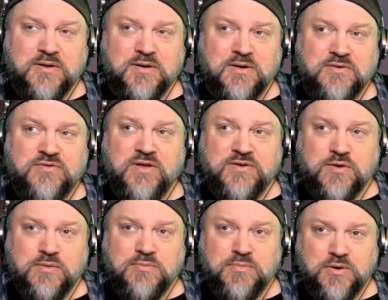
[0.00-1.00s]
a
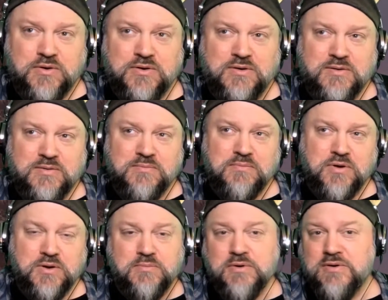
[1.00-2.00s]
gentle burden,
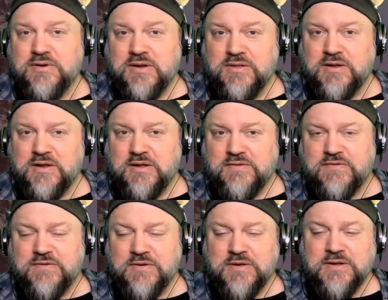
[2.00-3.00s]
but a burden
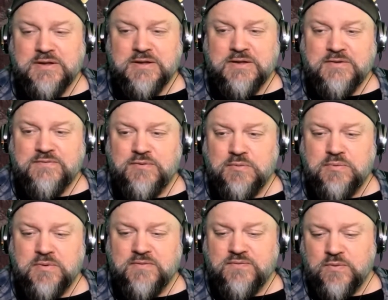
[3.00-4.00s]
nonetheless for
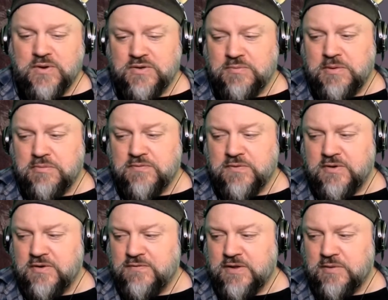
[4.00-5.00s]
other people, for
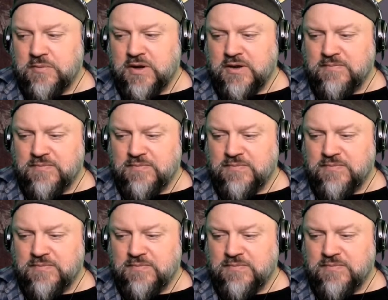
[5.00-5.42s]
your fellow man.